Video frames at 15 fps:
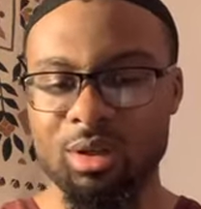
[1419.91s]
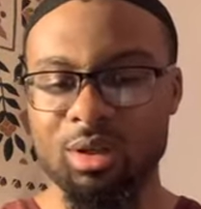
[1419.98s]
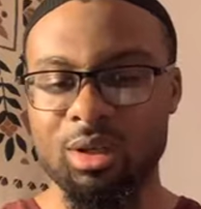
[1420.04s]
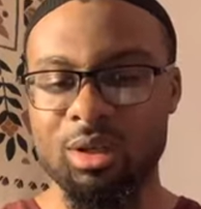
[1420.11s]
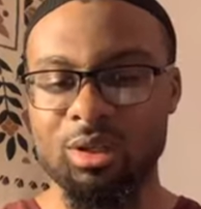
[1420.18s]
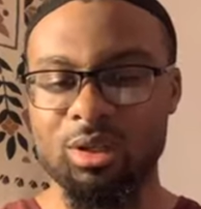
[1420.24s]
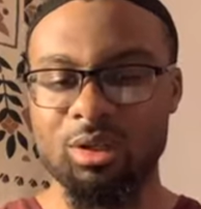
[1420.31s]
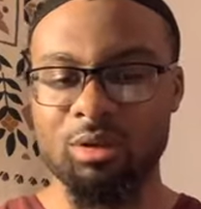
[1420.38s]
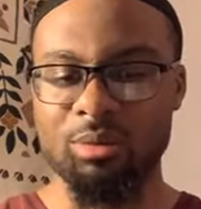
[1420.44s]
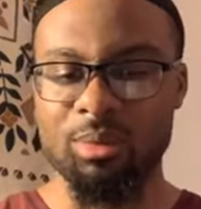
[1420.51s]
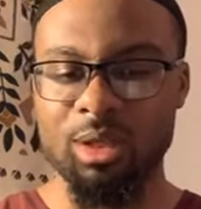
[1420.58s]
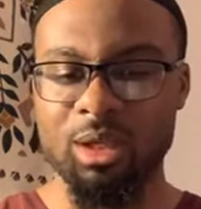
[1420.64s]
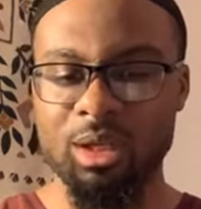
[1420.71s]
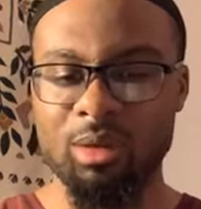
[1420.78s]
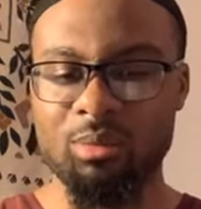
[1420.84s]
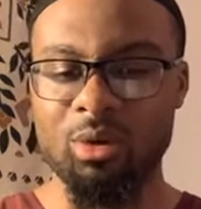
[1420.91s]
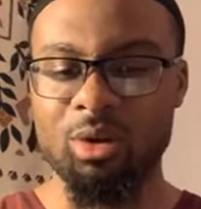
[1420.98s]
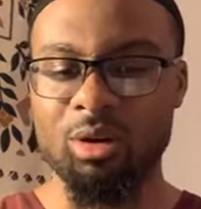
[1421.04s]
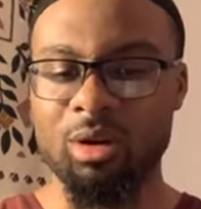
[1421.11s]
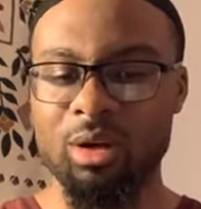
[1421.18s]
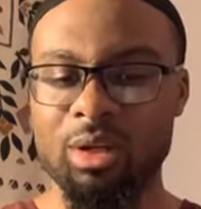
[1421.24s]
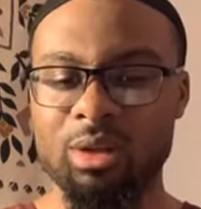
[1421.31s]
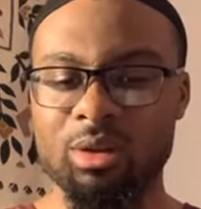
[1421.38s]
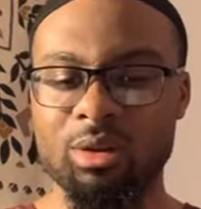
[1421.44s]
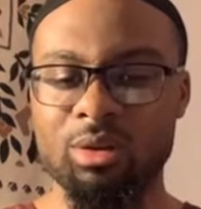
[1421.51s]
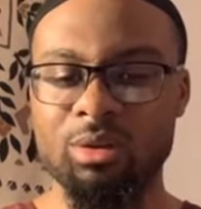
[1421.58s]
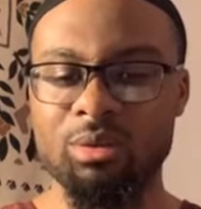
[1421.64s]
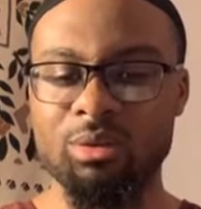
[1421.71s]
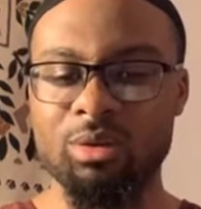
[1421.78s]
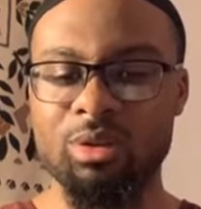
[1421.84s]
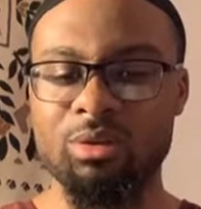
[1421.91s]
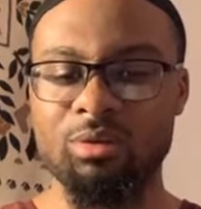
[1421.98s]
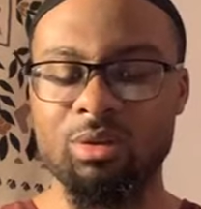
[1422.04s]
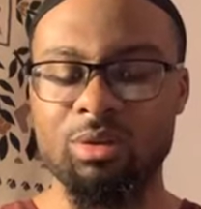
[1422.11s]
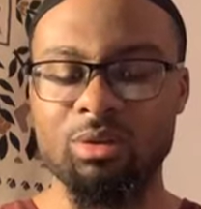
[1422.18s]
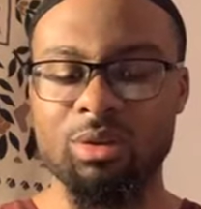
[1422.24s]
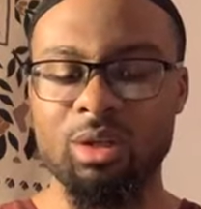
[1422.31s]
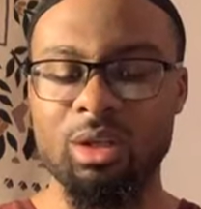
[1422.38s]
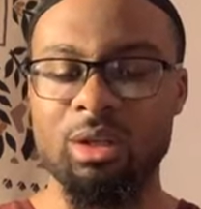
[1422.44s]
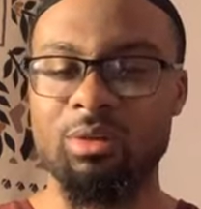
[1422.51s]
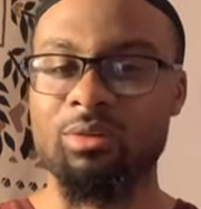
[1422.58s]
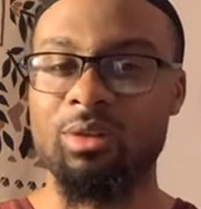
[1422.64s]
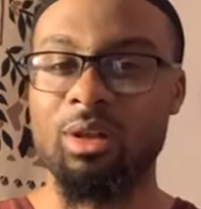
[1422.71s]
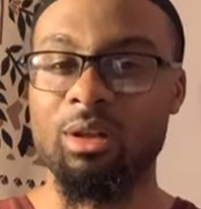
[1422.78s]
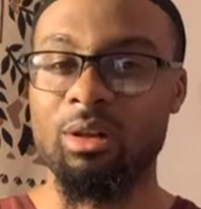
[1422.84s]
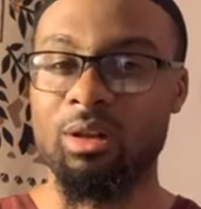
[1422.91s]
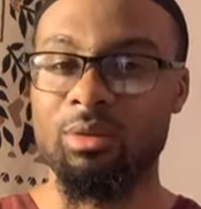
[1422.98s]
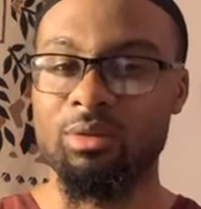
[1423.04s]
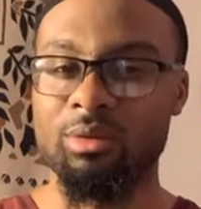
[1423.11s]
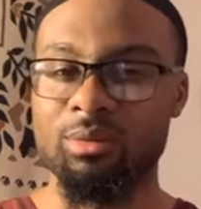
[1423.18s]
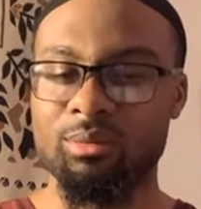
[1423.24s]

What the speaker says: His cloak became caught in the thorns of the tree and it fell off.